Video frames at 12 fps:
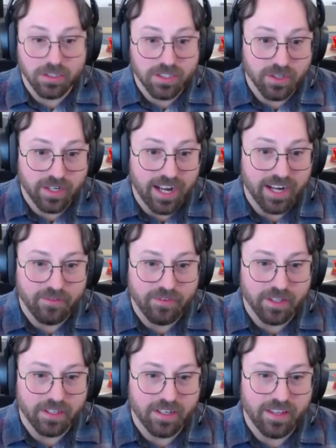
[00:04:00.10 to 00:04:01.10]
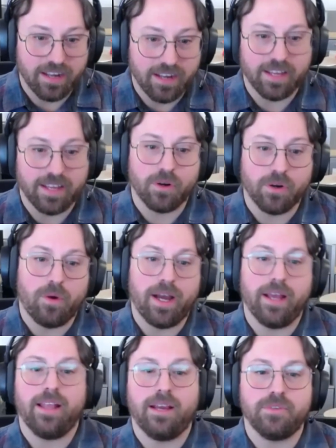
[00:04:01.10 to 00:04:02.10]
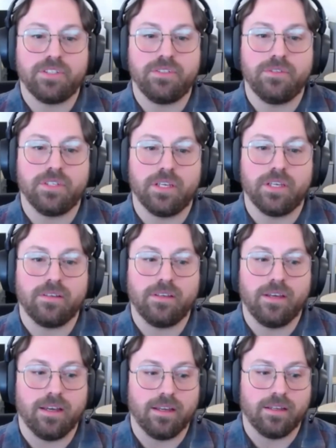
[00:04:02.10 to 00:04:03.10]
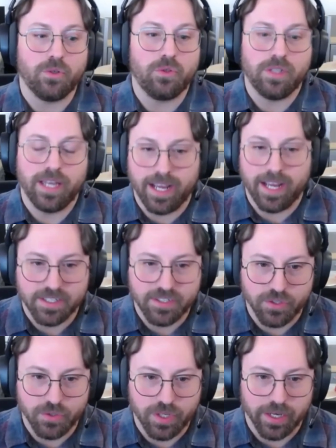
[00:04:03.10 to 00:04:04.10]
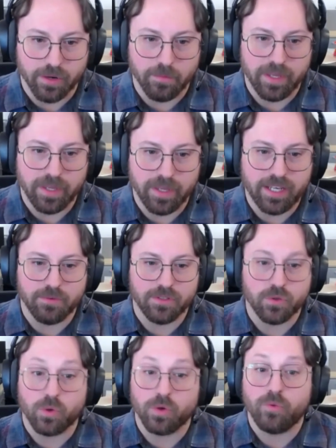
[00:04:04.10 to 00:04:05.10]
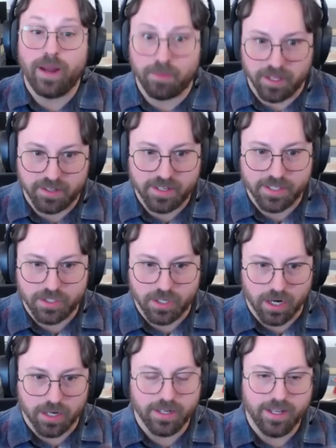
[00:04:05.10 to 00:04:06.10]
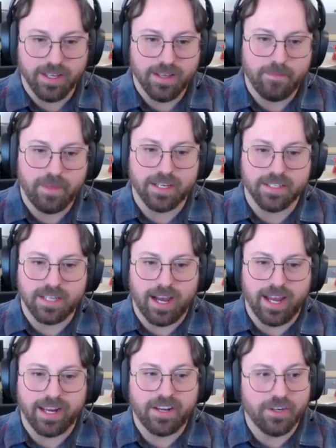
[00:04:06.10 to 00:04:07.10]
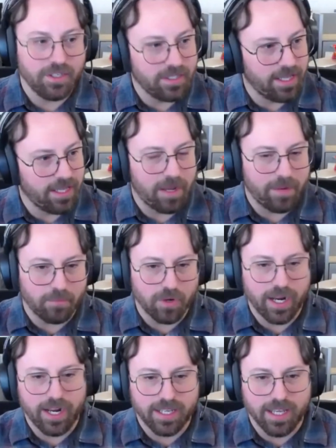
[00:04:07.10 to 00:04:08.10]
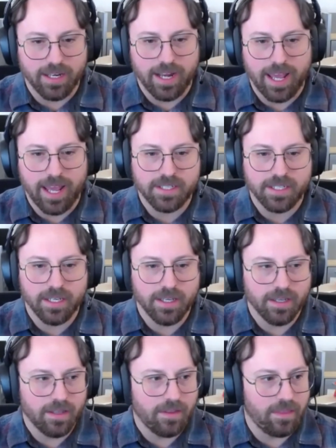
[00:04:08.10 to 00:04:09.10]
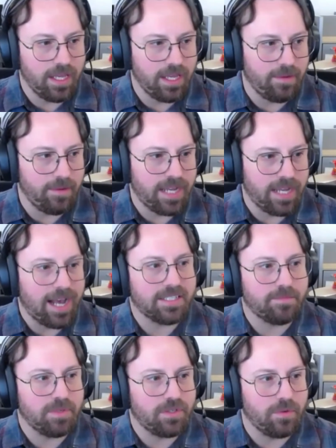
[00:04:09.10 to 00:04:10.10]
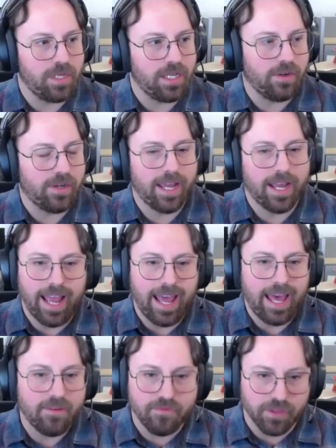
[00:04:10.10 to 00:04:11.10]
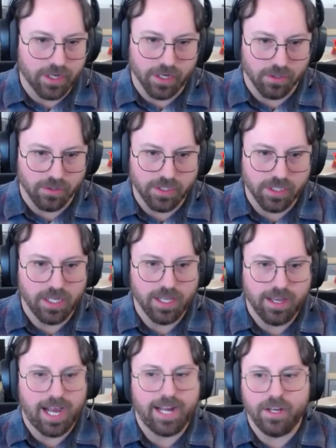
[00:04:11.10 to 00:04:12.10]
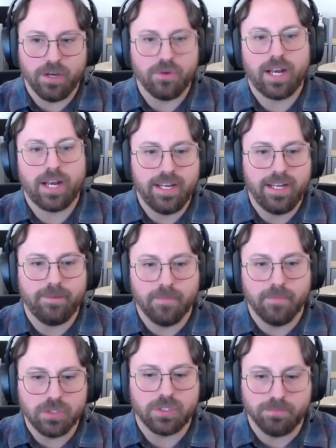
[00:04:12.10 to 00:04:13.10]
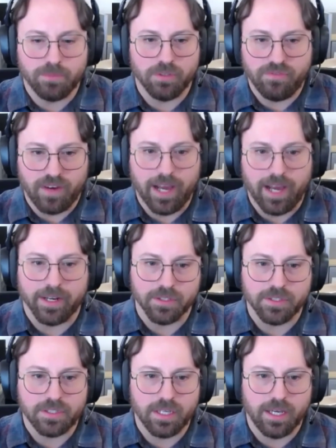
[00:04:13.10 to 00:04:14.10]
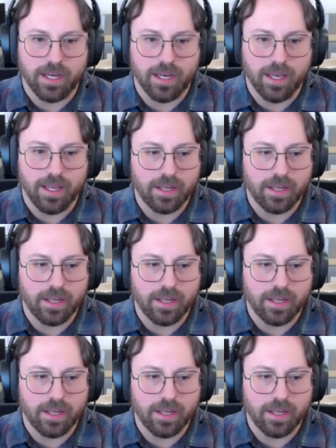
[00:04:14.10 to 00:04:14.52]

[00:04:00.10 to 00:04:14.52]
also kind of fell into that. For a while, I was using Google AI Studio or Replit to start, because I couldn't in my brain connect the dots between, okay, I have the code. I know that I need multiple files,